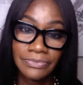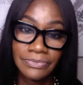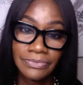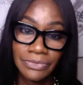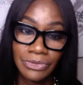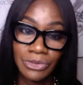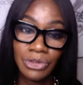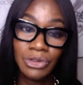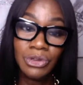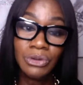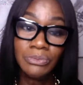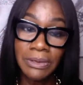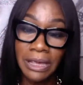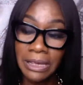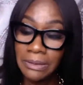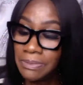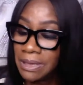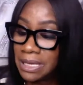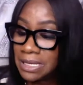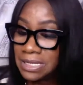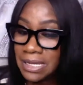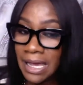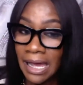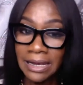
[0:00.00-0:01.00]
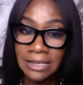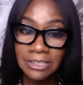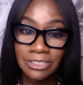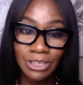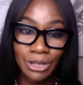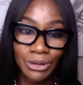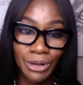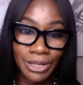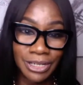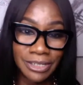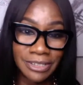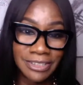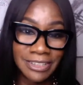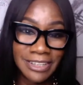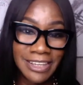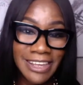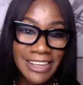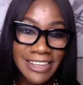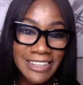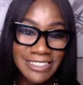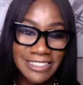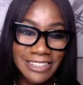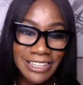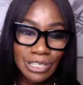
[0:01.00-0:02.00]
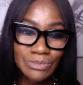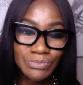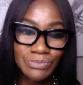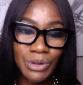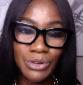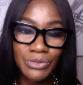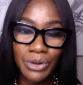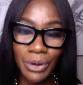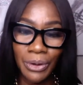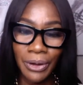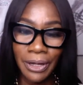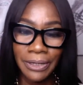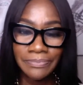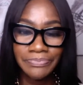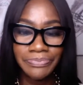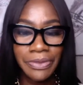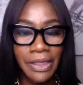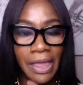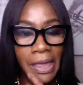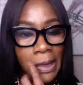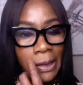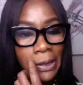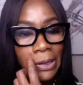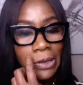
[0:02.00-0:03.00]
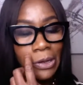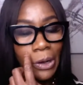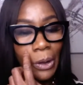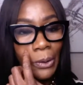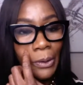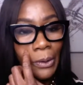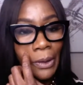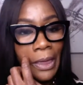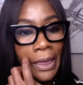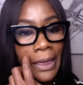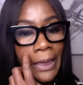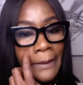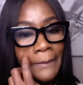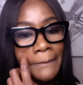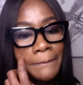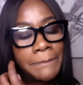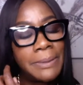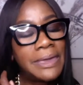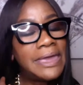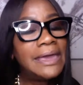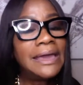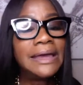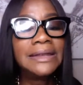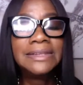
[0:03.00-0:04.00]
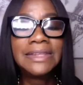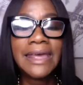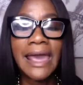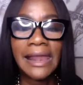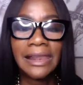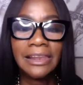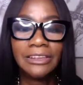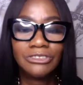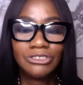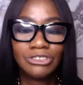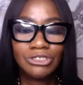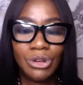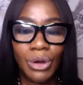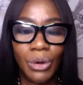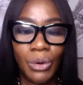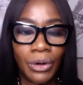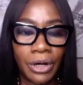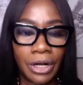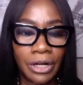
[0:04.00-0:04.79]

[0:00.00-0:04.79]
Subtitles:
You may be a daddyless daughter. So let's move on. You know, being a daddyless daughter